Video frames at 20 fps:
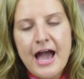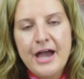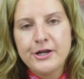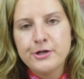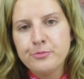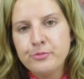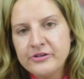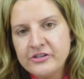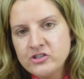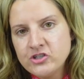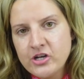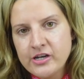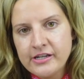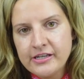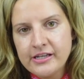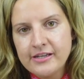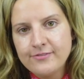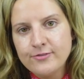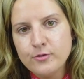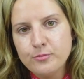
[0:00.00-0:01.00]
I'd appreciate
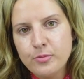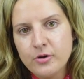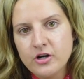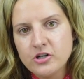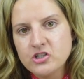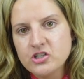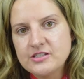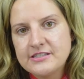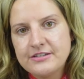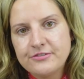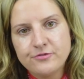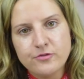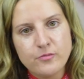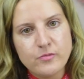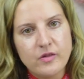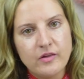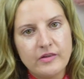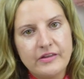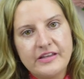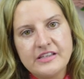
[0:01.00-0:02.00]
it if you purchase it
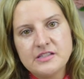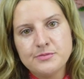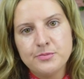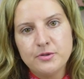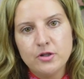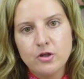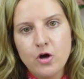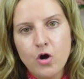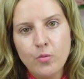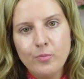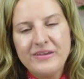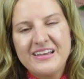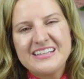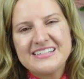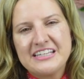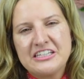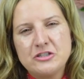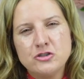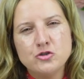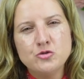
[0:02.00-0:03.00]
from the links below
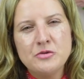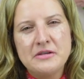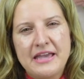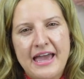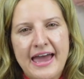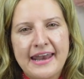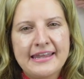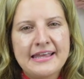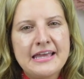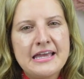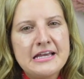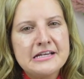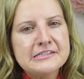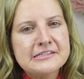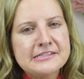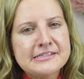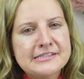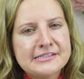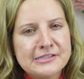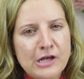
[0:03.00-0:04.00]
because I do get
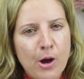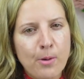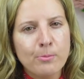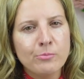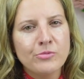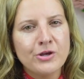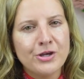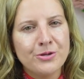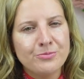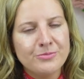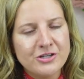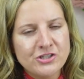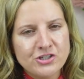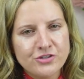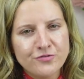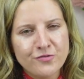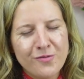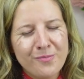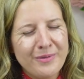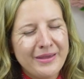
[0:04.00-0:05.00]
some
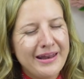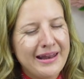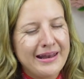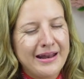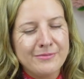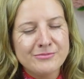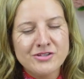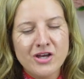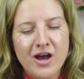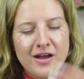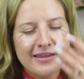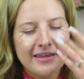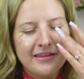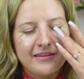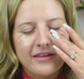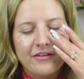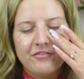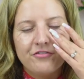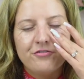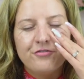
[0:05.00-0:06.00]
commission from it. And I'm
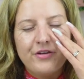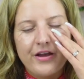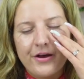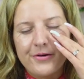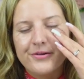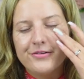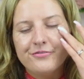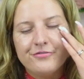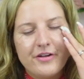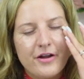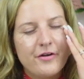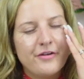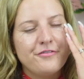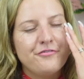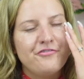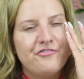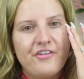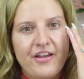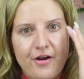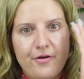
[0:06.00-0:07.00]
talking like very, very,
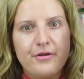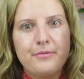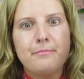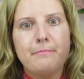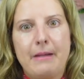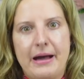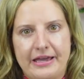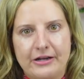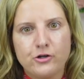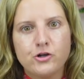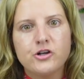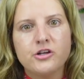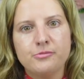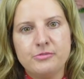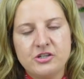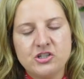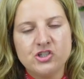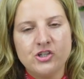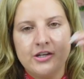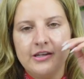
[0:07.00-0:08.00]
very minor
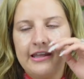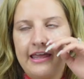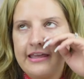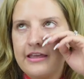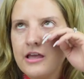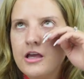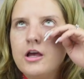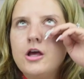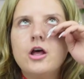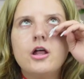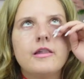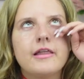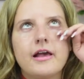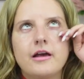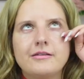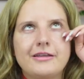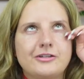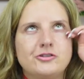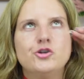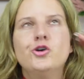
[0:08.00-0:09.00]
commission, like
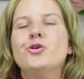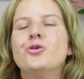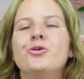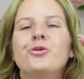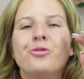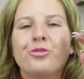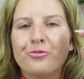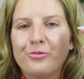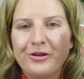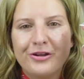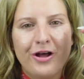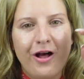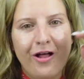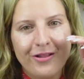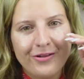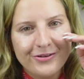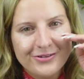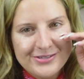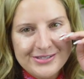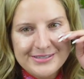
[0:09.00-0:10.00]
like like two, three
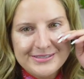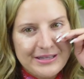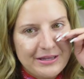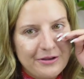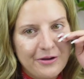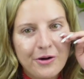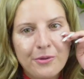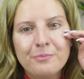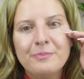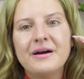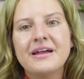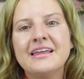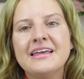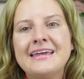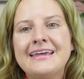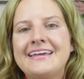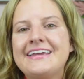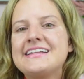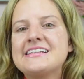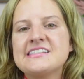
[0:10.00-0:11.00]
dollars a sale, but
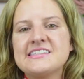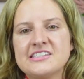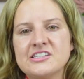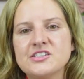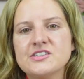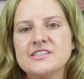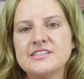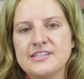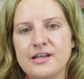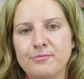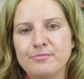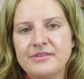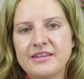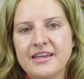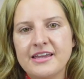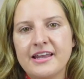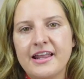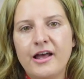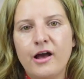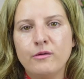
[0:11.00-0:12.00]
it's still something
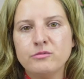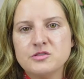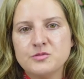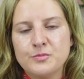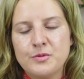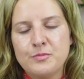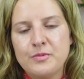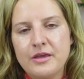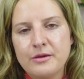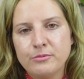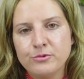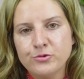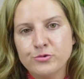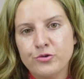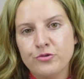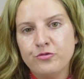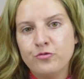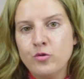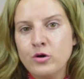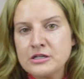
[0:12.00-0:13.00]
and it helps me be able to
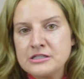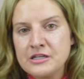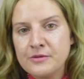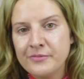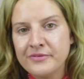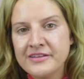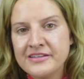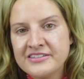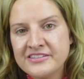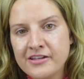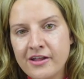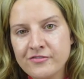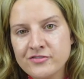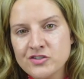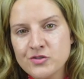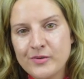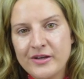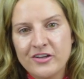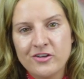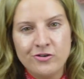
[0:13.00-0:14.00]
afford some of this stuff
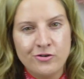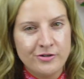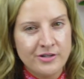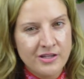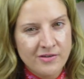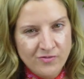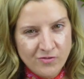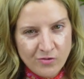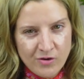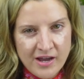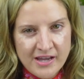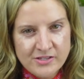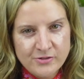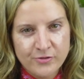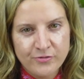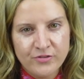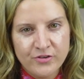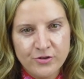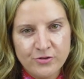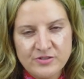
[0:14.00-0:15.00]
so I could give you guys
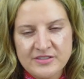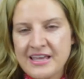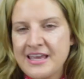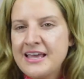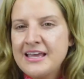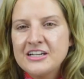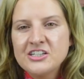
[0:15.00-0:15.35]
reviews.